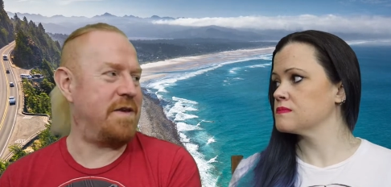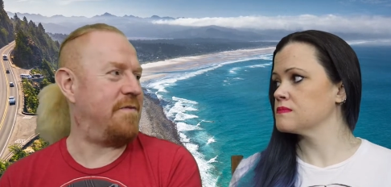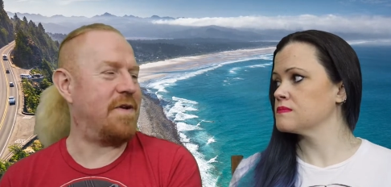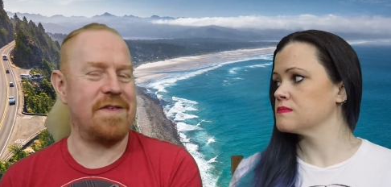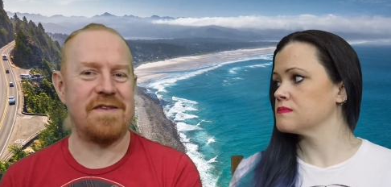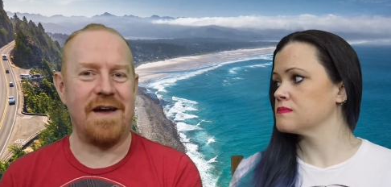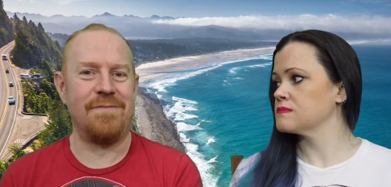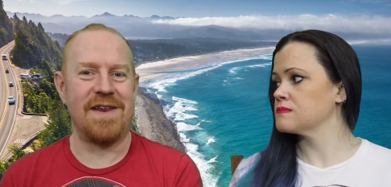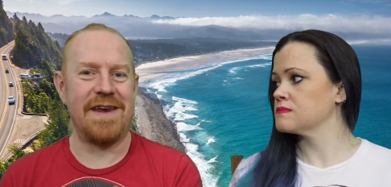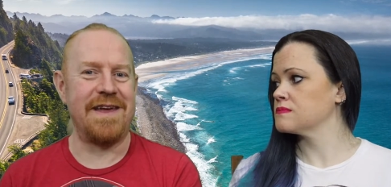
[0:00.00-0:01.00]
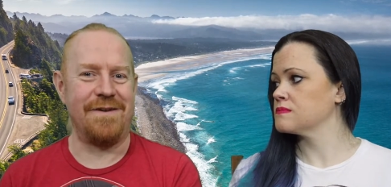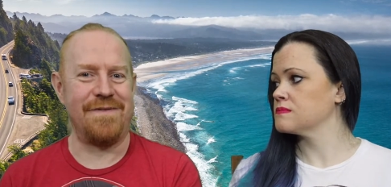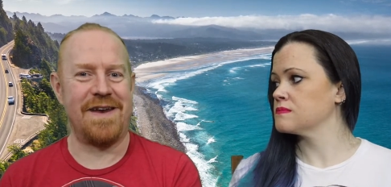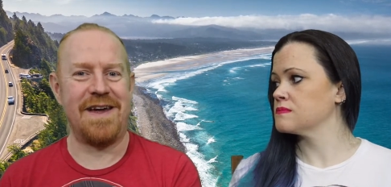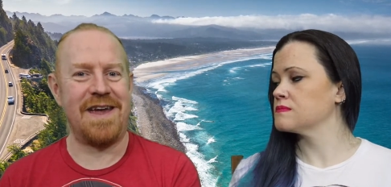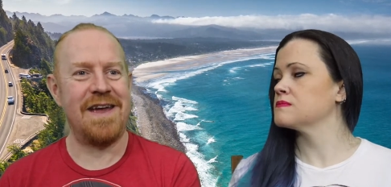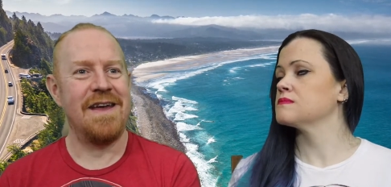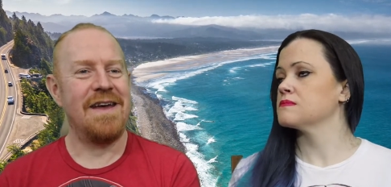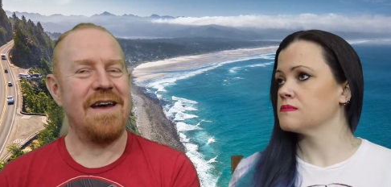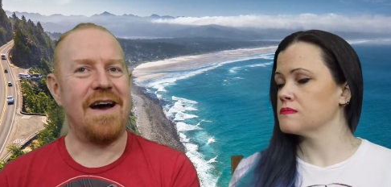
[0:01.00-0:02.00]
Speaker 1: you've got the time to live. And I,
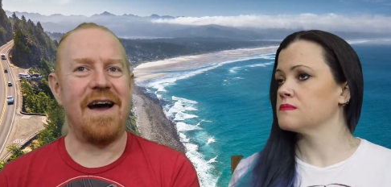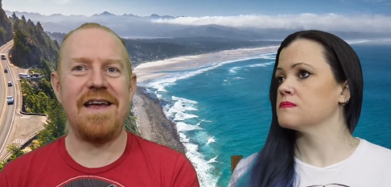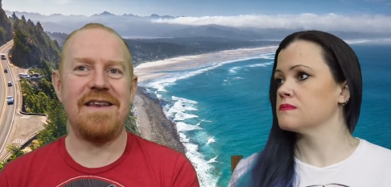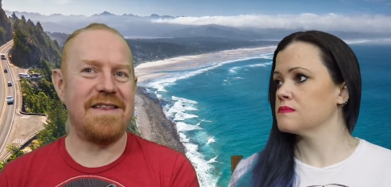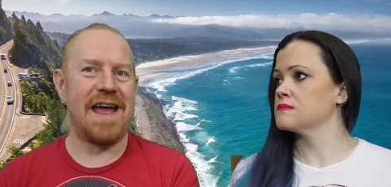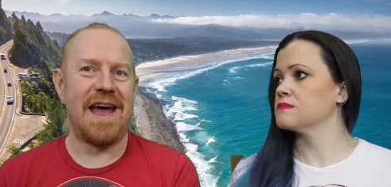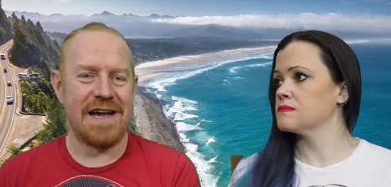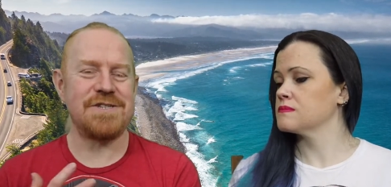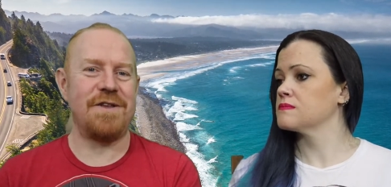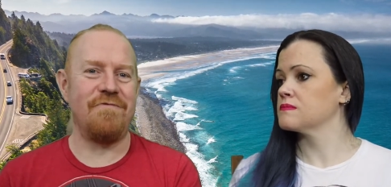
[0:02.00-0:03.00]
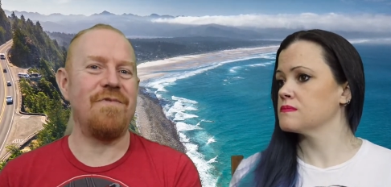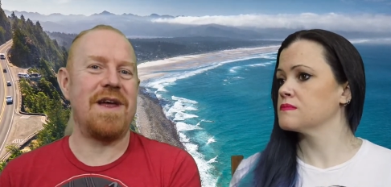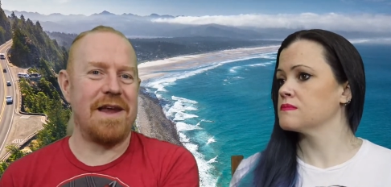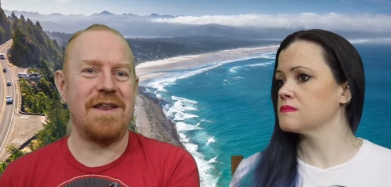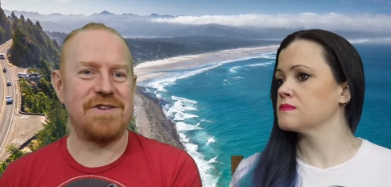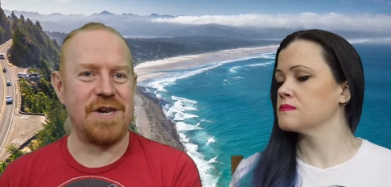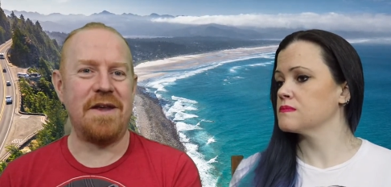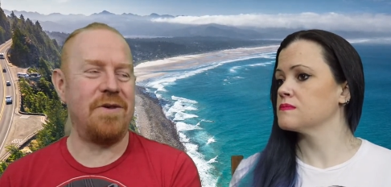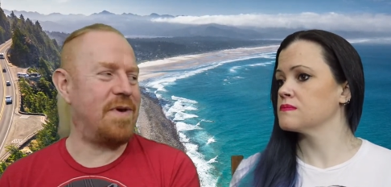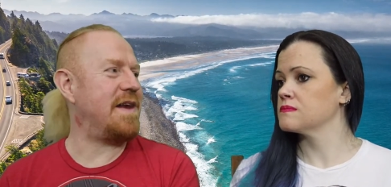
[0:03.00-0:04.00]
I that actually really
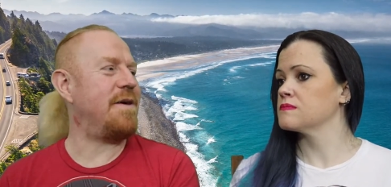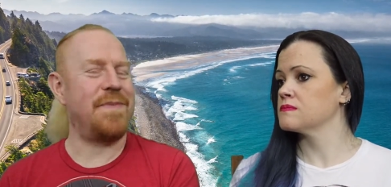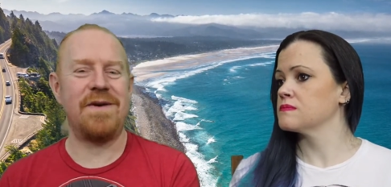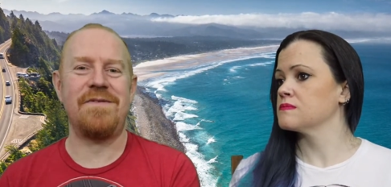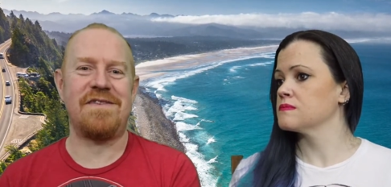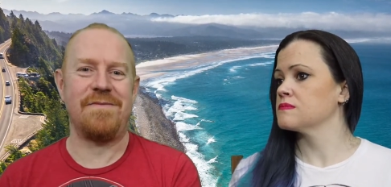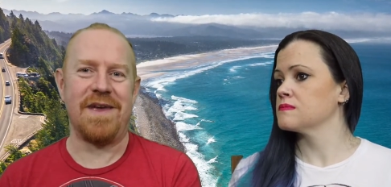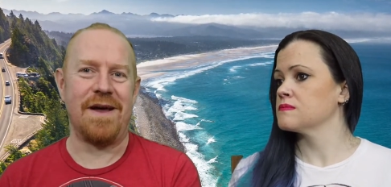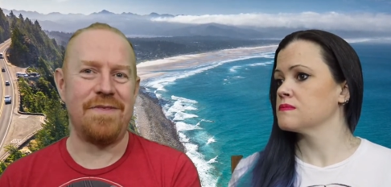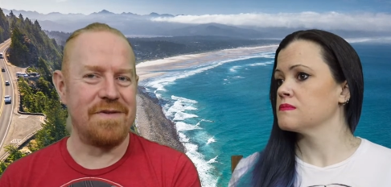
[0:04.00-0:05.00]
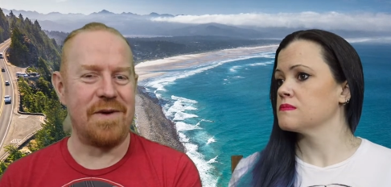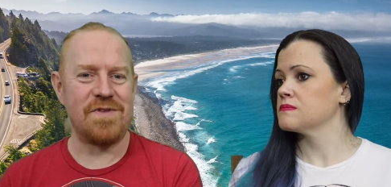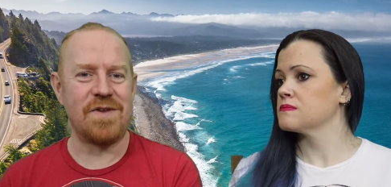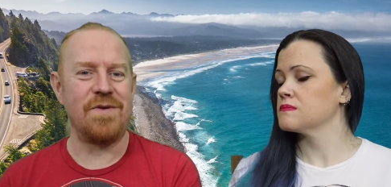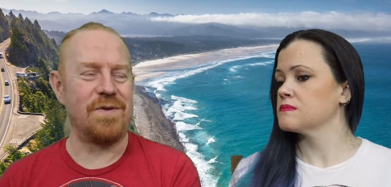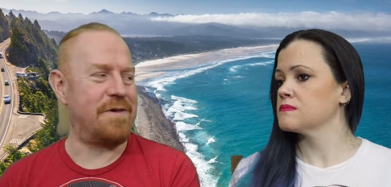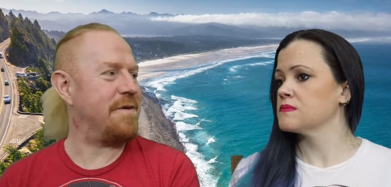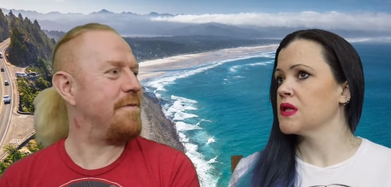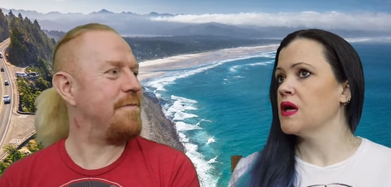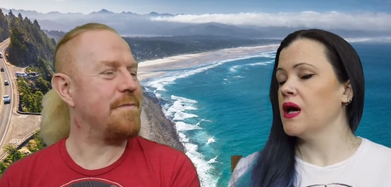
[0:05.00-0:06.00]
genuinely appeals to me. I thought that was cool.
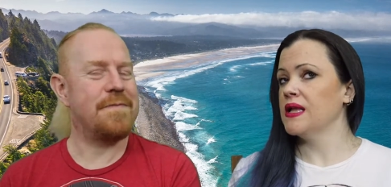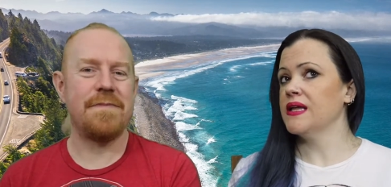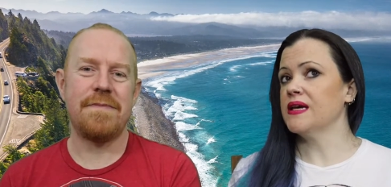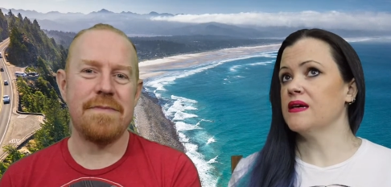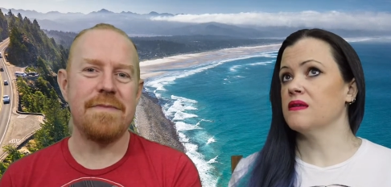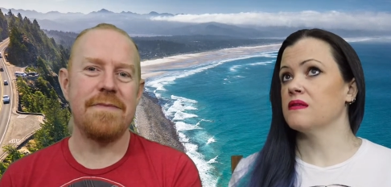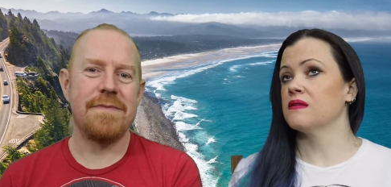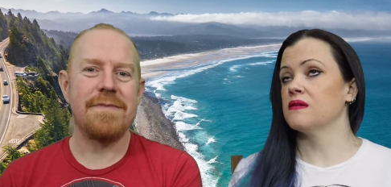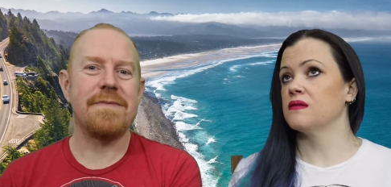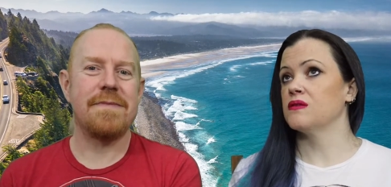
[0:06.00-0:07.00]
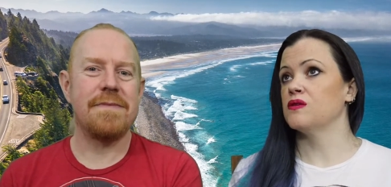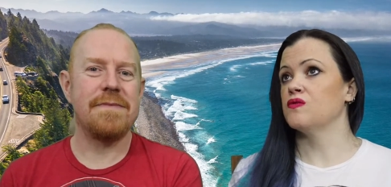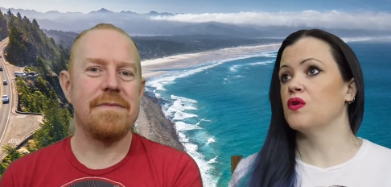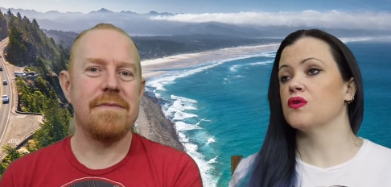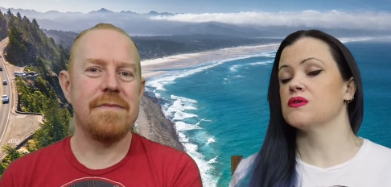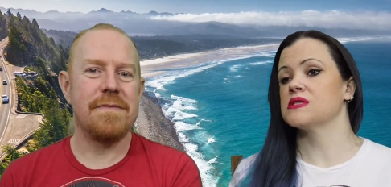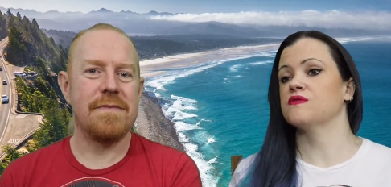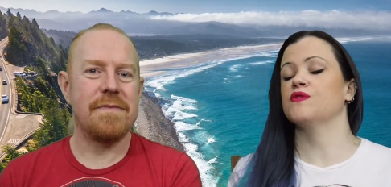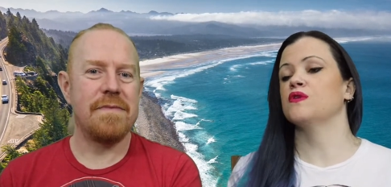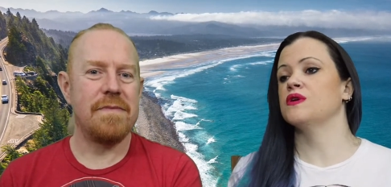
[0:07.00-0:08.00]
Speaker 2: I like it that you've got
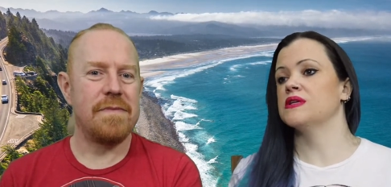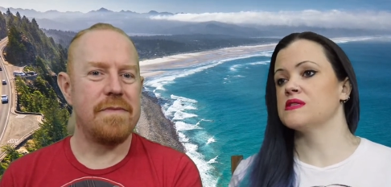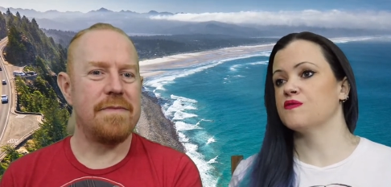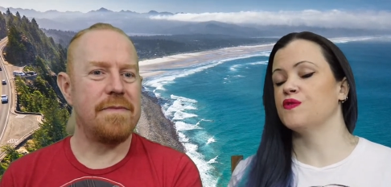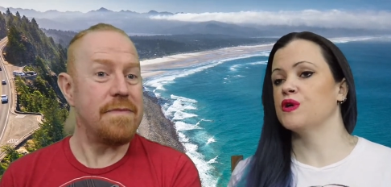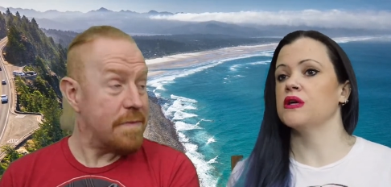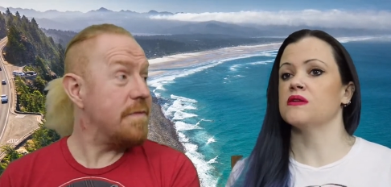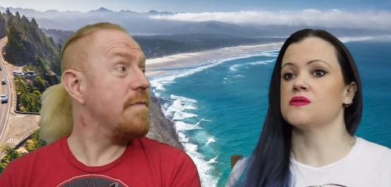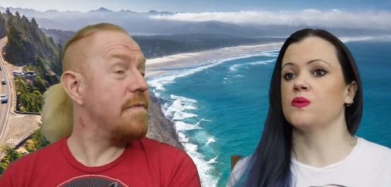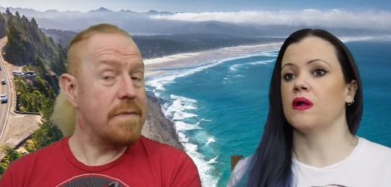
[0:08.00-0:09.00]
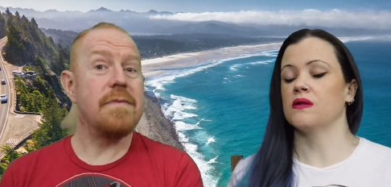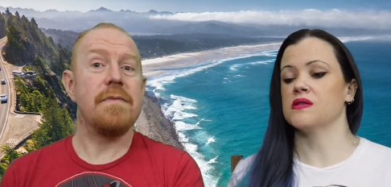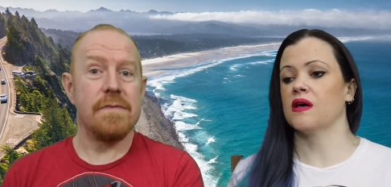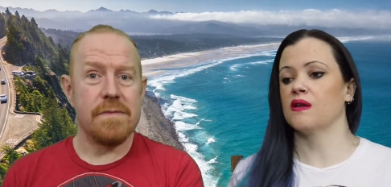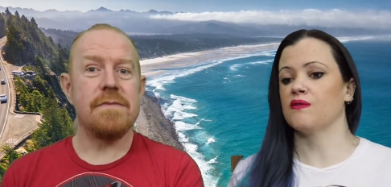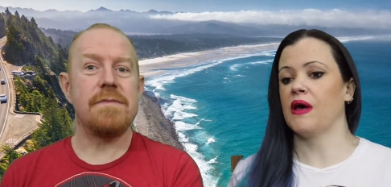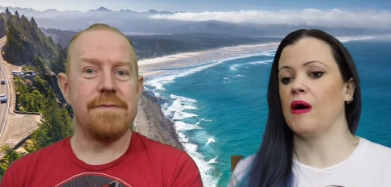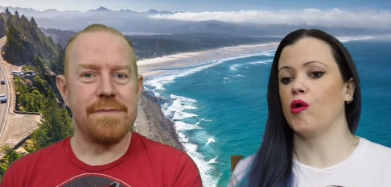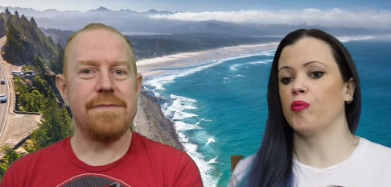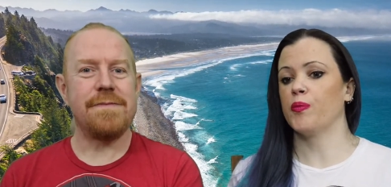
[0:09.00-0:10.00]
Christopher Lloyd as a foil as well to kind of
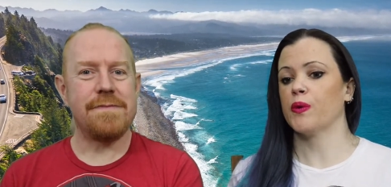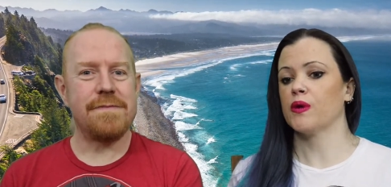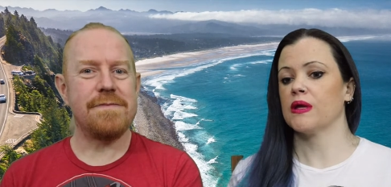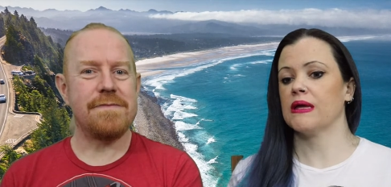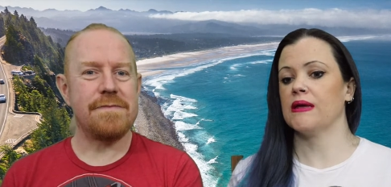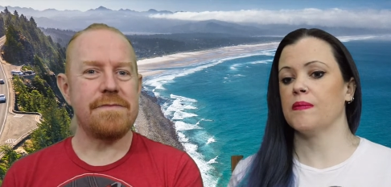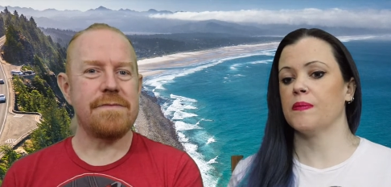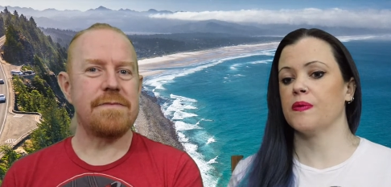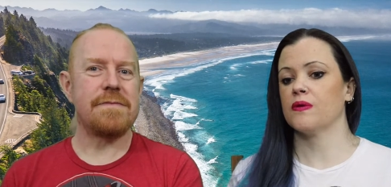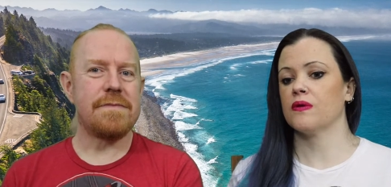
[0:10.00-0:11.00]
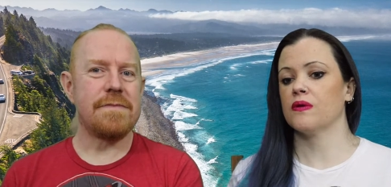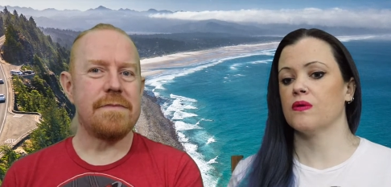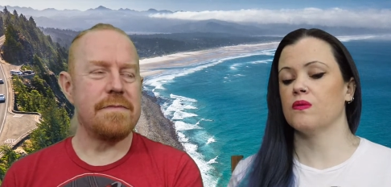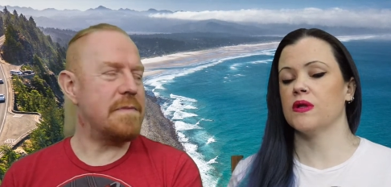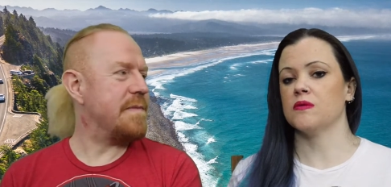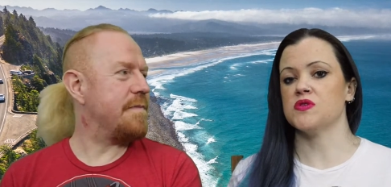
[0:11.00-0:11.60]
help keep William